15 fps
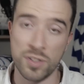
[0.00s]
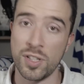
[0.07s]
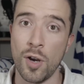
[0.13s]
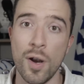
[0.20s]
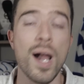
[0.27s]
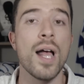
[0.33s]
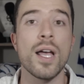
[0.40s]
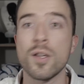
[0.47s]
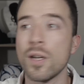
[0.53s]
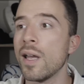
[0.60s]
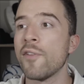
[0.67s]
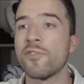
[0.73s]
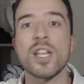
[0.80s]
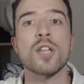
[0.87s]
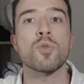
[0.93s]
So
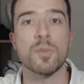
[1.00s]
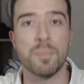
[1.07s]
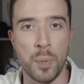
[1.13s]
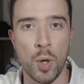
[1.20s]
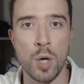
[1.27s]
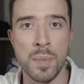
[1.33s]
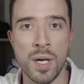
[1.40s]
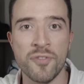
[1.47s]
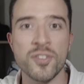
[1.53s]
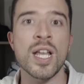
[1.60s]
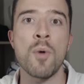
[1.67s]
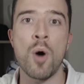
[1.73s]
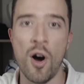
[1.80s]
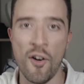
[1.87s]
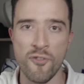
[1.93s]
if this was Bournemouth and
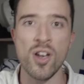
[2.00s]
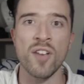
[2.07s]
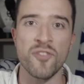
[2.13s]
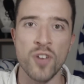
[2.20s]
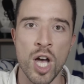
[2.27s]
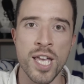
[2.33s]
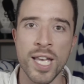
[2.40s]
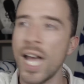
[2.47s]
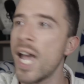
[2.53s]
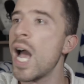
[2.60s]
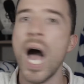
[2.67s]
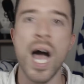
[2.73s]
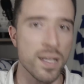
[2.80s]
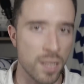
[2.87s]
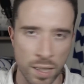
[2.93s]
they were offering 30k,
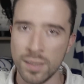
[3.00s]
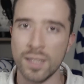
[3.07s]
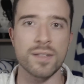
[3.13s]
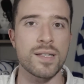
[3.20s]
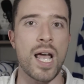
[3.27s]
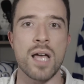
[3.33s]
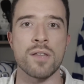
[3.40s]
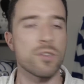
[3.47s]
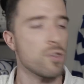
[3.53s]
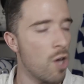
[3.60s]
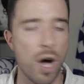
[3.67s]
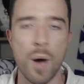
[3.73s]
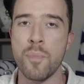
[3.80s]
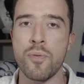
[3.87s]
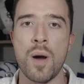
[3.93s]
I'd understand,
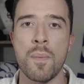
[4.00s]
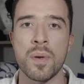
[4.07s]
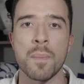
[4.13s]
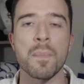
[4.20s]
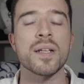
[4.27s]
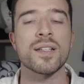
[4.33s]
not a problem.